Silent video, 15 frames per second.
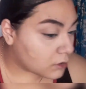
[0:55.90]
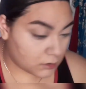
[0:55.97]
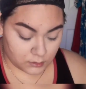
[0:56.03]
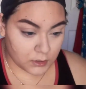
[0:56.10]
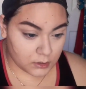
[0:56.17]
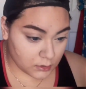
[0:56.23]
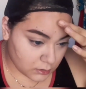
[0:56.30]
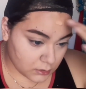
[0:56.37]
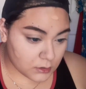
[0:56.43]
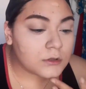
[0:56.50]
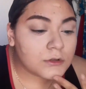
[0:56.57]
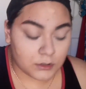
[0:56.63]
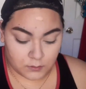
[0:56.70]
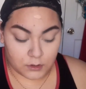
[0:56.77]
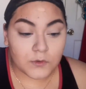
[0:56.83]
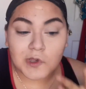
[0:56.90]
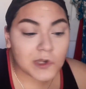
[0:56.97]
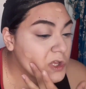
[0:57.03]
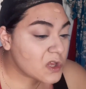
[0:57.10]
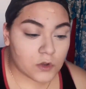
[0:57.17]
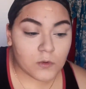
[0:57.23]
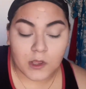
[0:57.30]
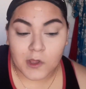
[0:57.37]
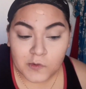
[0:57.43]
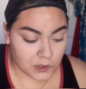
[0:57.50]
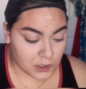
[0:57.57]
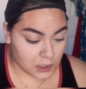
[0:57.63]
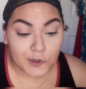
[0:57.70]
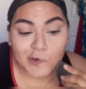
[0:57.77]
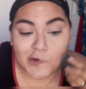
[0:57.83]
Alright guys, starting off
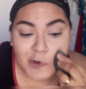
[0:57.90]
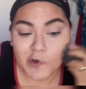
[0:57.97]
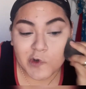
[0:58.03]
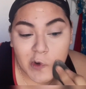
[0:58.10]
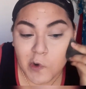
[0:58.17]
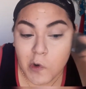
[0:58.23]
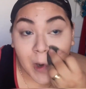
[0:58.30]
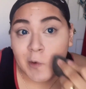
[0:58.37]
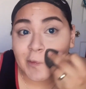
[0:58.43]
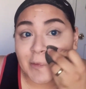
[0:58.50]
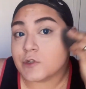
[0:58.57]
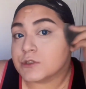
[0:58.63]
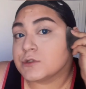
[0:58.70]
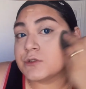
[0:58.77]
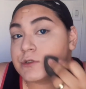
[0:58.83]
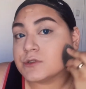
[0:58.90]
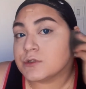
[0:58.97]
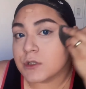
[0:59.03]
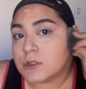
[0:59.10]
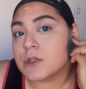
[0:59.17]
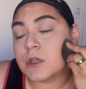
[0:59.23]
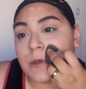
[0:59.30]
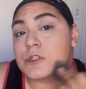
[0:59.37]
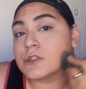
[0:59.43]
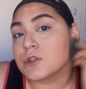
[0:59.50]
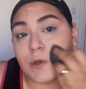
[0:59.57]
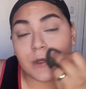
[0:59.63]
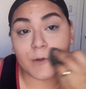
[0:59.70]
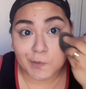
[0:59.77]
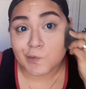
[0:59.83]
camera, I added my
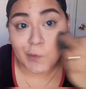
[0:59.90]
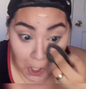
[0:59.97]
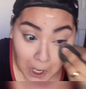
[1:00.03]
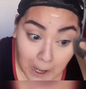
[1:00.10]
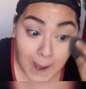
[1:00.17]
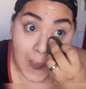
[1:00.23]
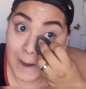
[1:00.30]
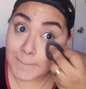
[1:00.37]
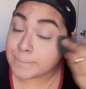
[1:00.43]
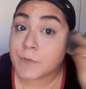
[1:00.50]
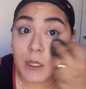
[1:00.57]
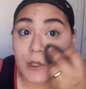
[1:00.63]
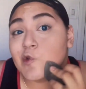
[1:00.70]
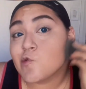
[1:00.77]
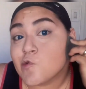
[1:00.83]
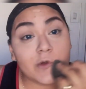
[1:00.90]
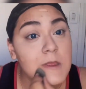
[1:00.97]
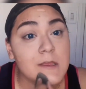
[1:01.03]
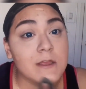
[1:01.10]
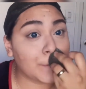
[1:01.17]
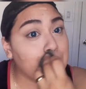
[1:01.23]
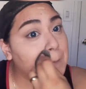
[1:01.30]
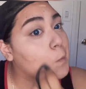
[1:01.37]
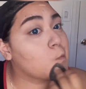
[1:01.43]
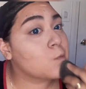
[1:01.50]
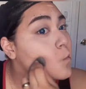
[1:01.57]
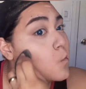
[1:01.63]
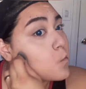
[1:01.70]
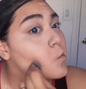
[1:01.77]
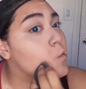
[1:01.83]
blue eye contacts and I did my
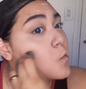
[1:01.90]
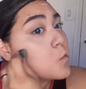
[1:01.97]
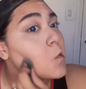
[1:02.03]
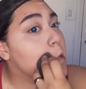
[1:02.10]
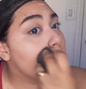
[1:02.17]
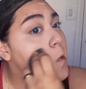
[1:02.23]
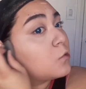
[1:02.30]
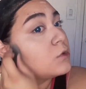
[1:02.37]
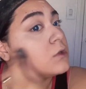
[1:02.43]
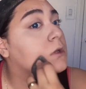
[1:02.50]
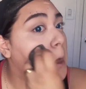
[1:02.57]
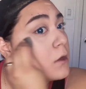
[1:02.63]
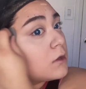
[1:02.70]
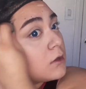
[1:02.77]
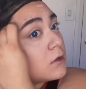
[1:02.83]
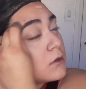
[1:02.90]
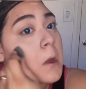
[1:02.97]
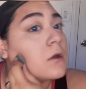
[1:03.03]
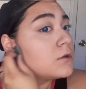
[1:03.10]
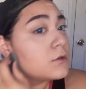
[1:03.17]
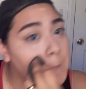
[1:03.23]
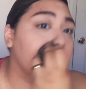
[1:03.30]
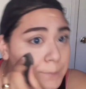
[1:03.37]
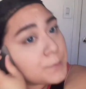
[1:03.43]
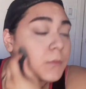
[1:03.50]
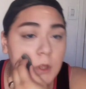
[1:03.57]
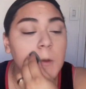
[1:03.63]
brows. And now I'm starting off with my Conceal